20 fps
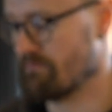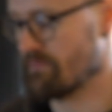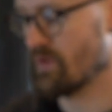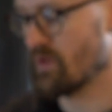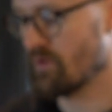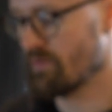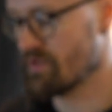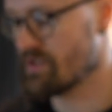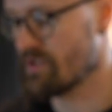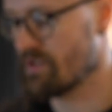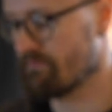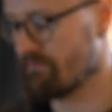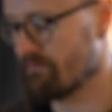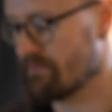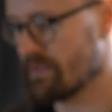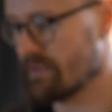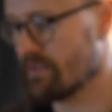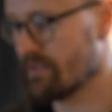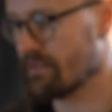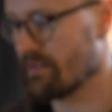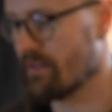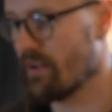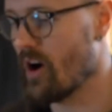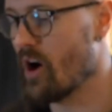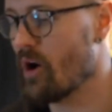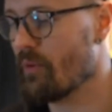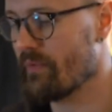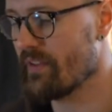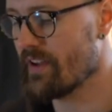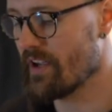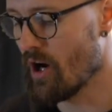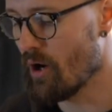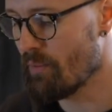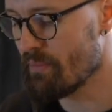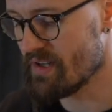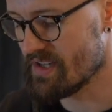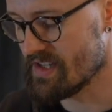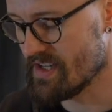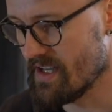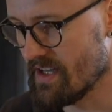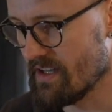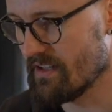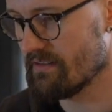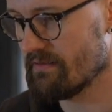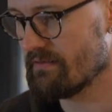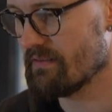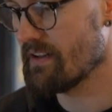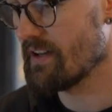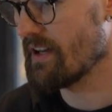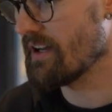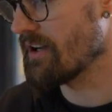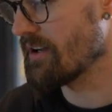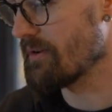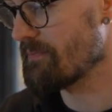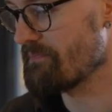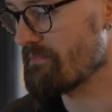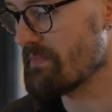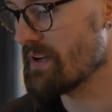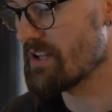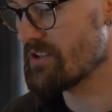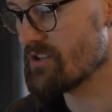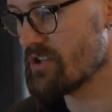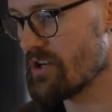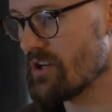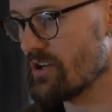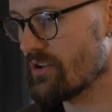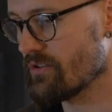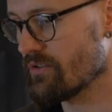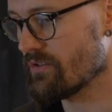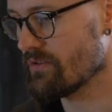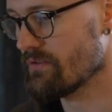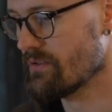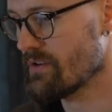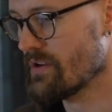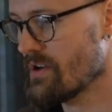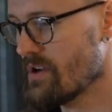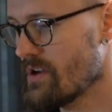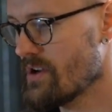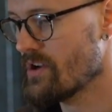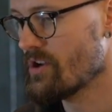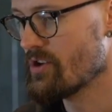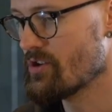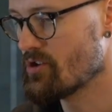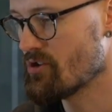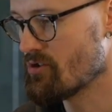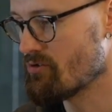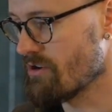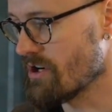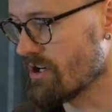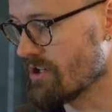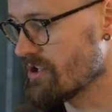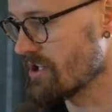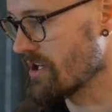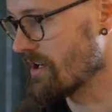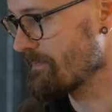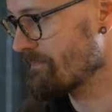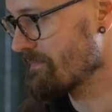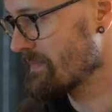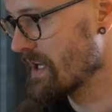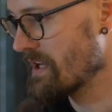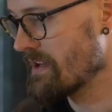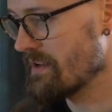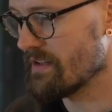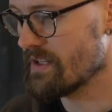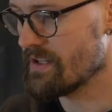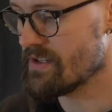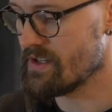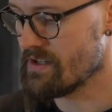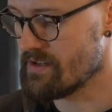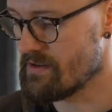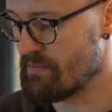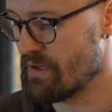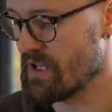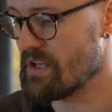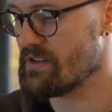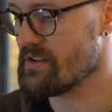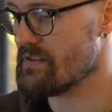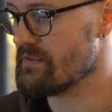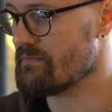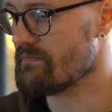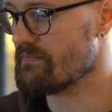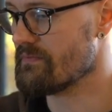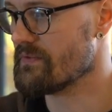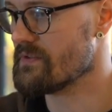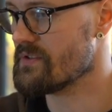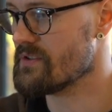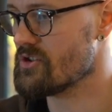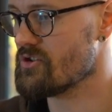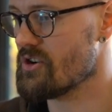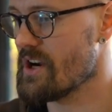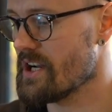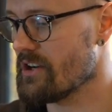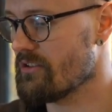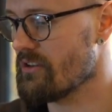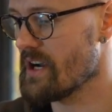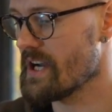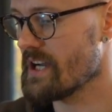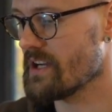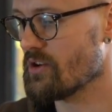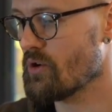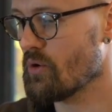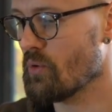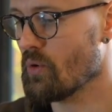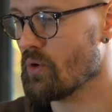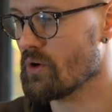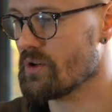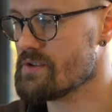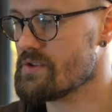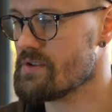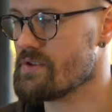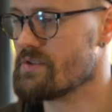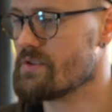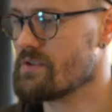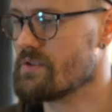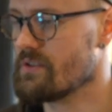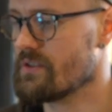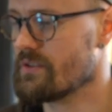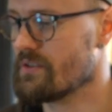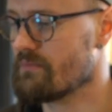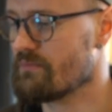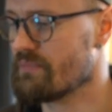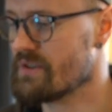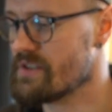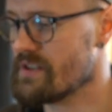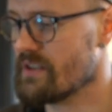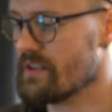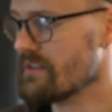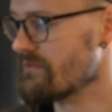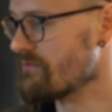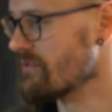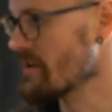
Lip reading: almost the opposite internal structure. This is a piece of straight grain quarter sawn Brazilian